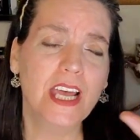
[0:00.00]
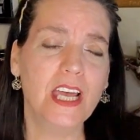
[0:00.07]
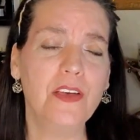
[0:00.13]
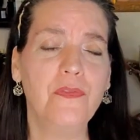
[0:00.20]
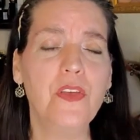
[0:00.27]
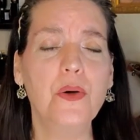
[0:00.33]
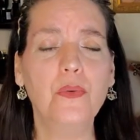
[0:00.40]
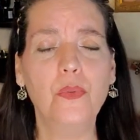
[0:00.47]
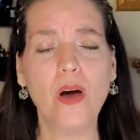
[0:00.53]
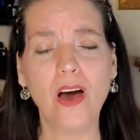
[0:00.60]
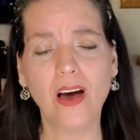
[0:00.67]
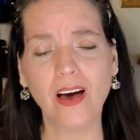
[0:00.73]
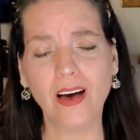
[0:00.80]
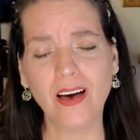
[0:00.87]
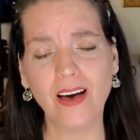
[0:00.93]
if you
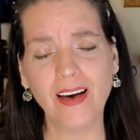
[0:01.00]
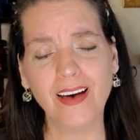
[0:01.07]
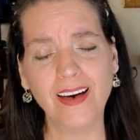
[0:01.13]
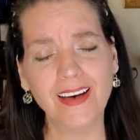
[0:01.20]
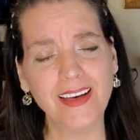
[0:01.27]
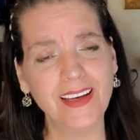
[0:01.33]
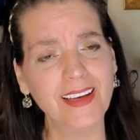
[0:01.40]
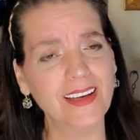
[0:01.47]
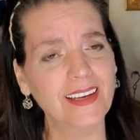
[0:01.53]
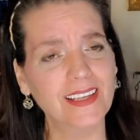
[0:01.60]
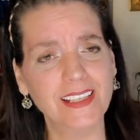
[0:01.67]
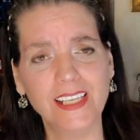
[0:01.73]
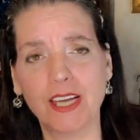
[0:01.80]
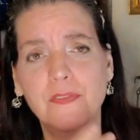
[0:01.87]
want,